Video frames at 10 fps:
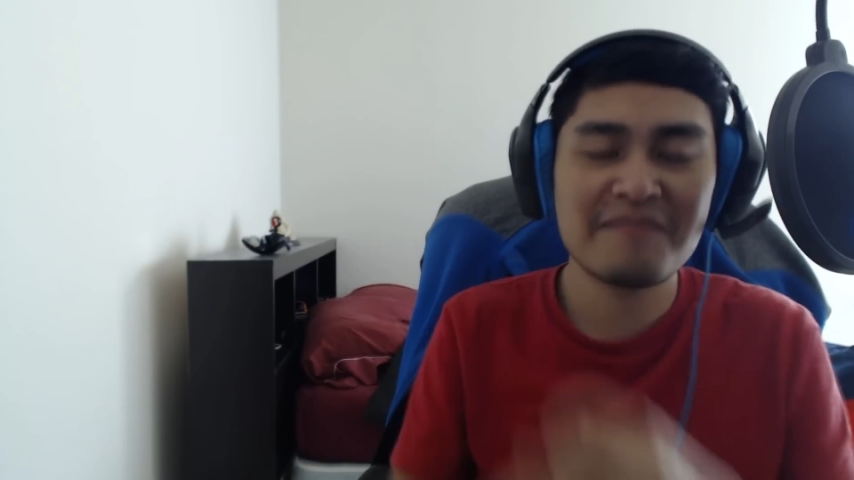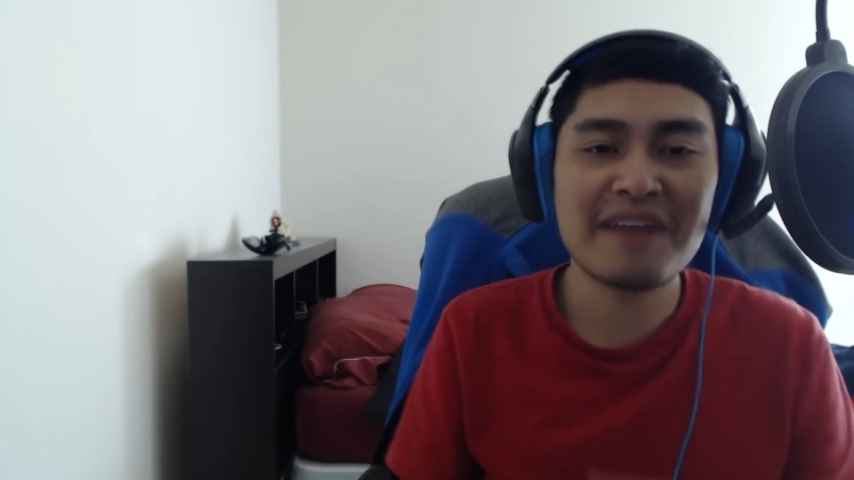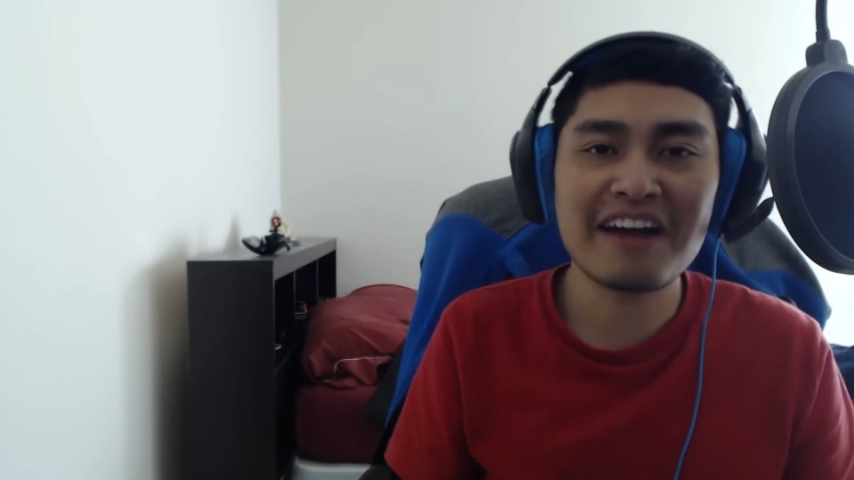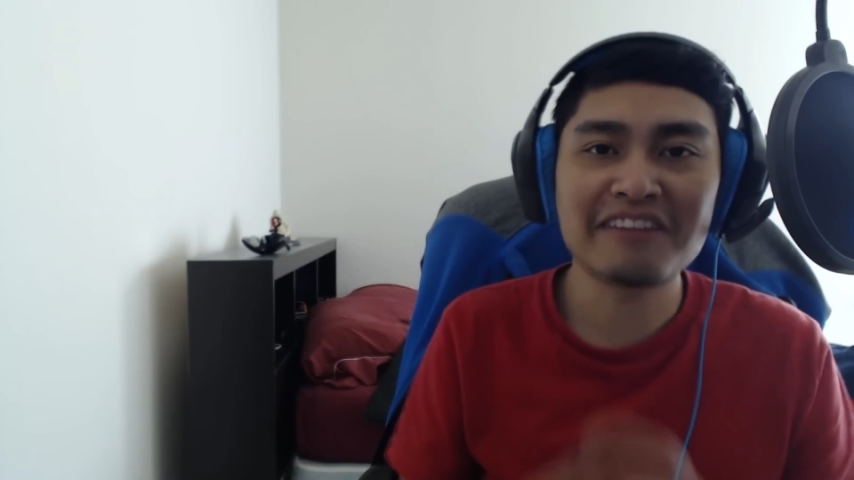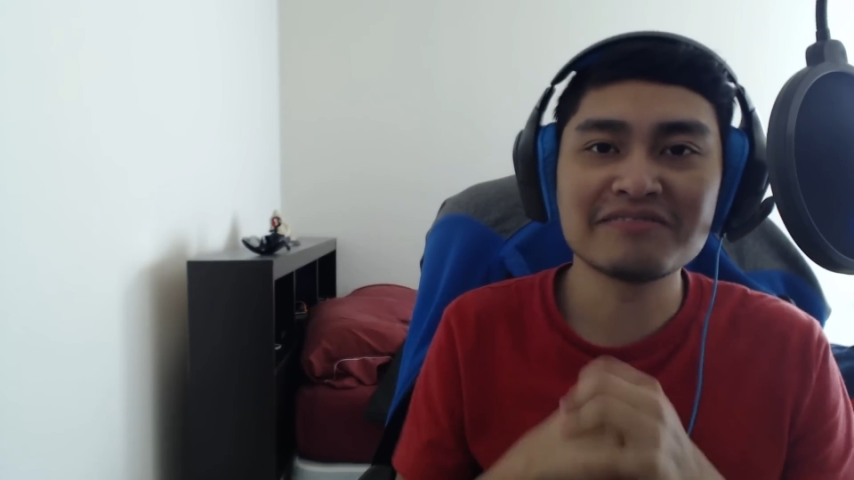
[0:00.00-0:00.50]

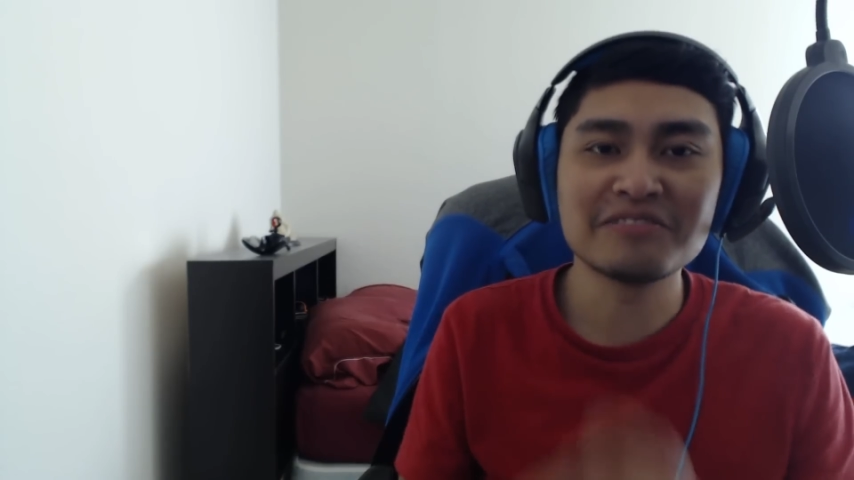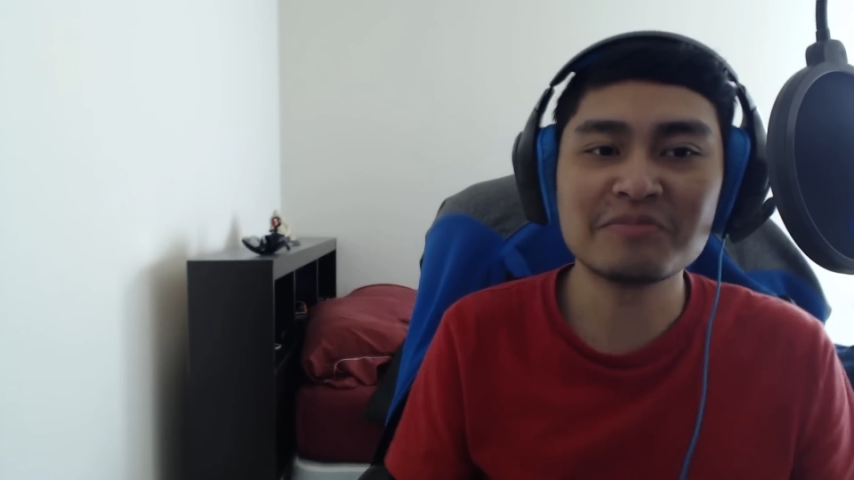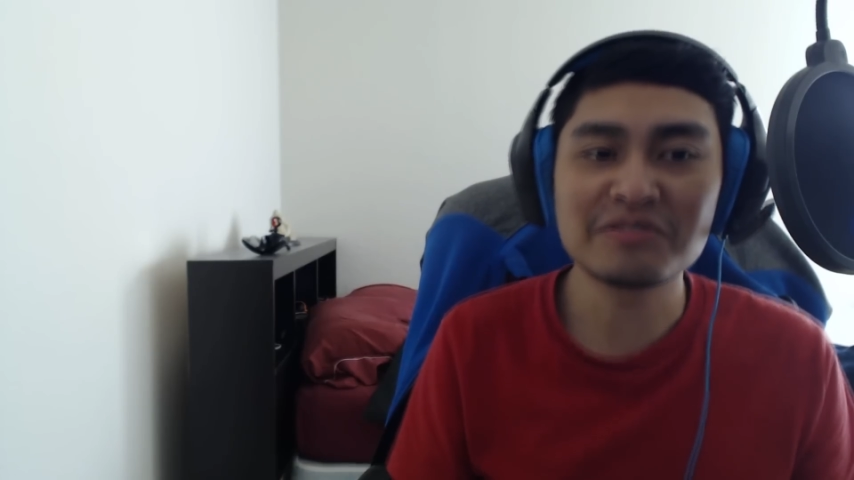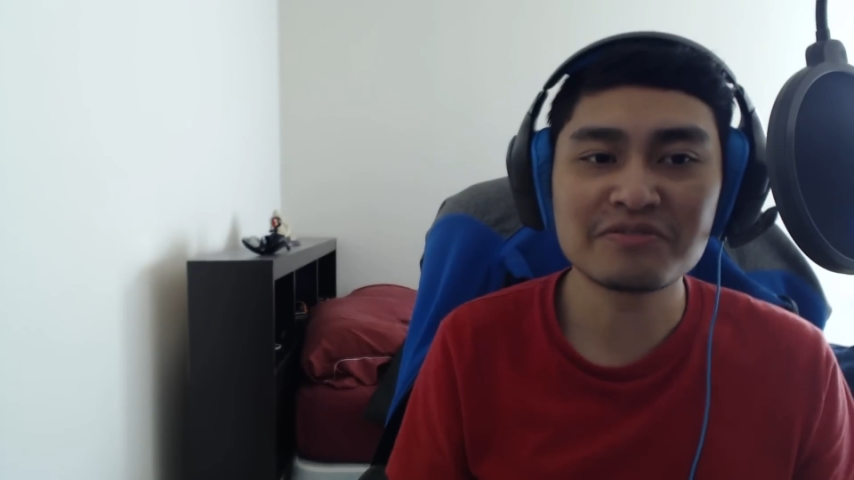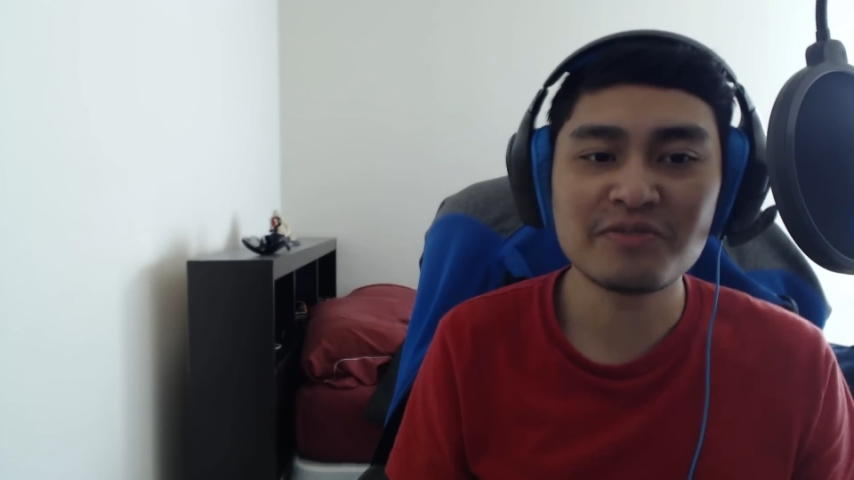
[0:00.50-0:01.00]
powerful
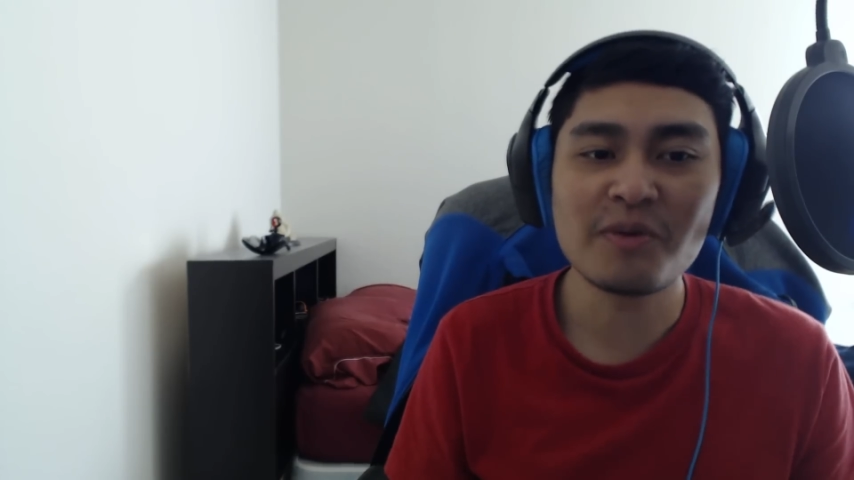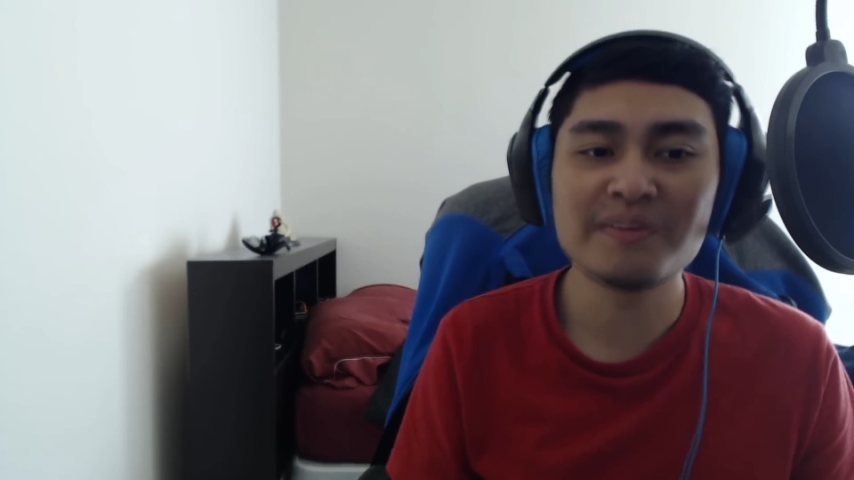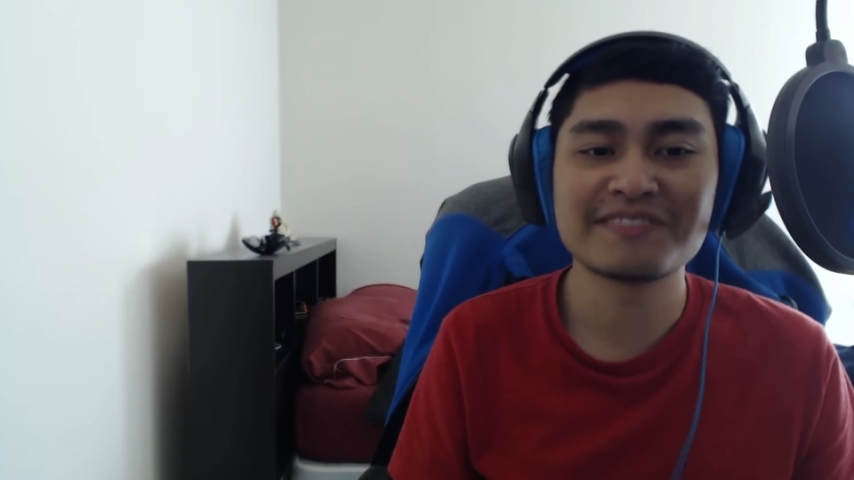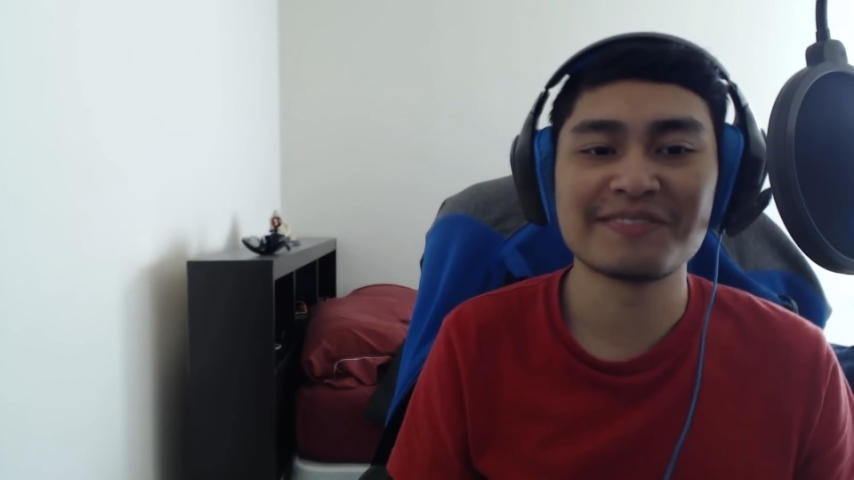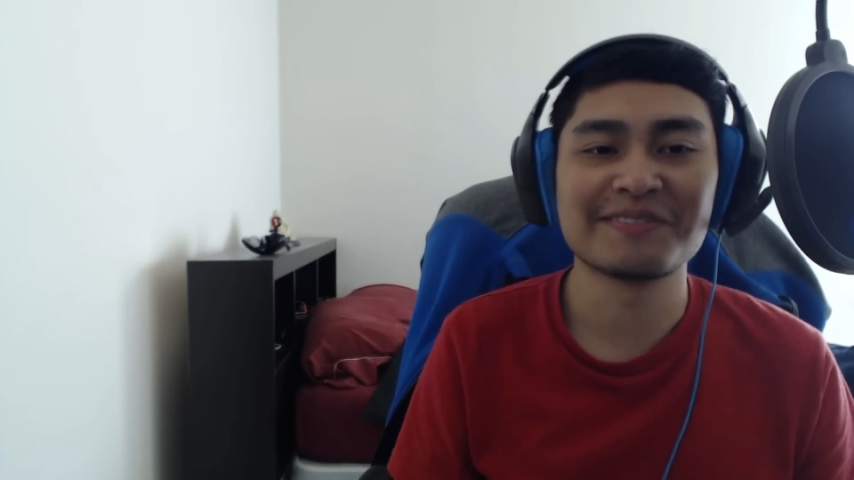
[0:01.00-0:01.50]

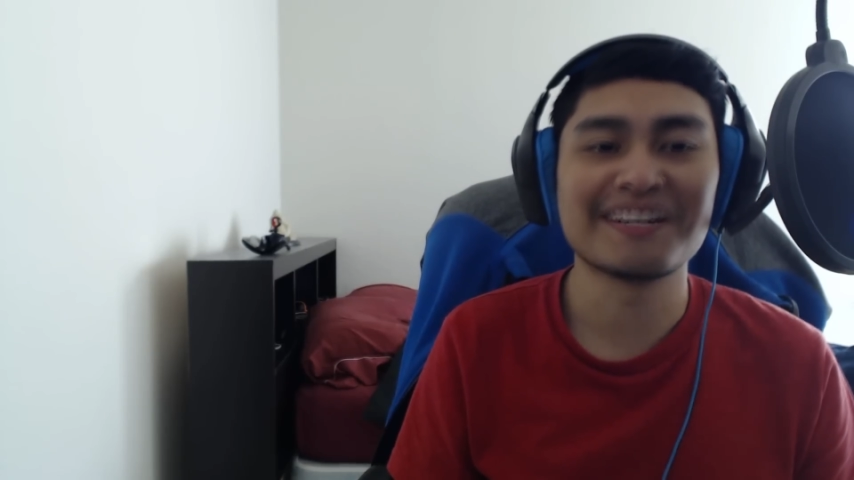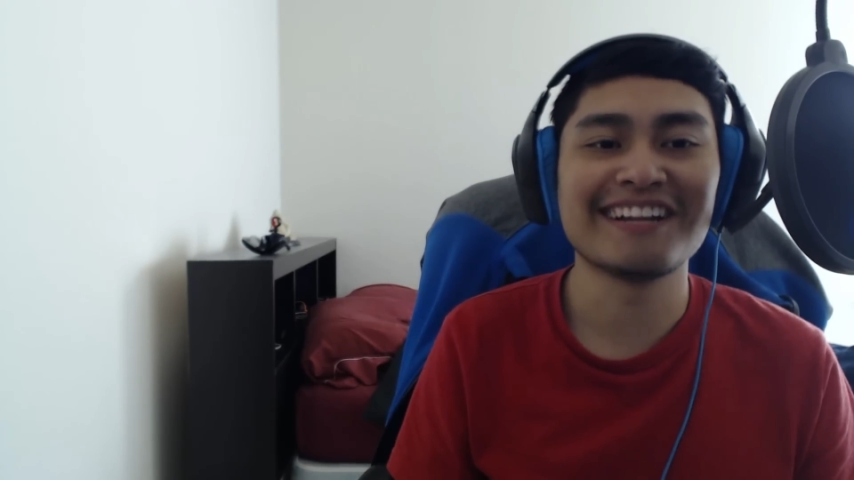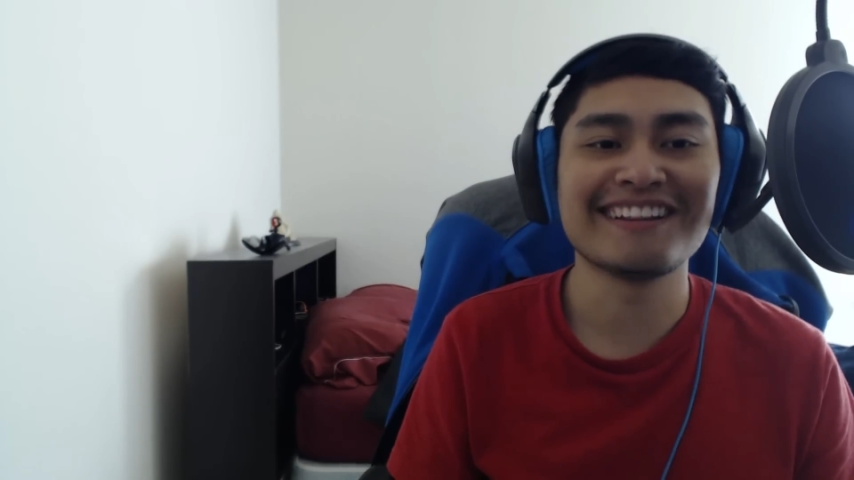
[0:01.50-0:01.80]
performance from her.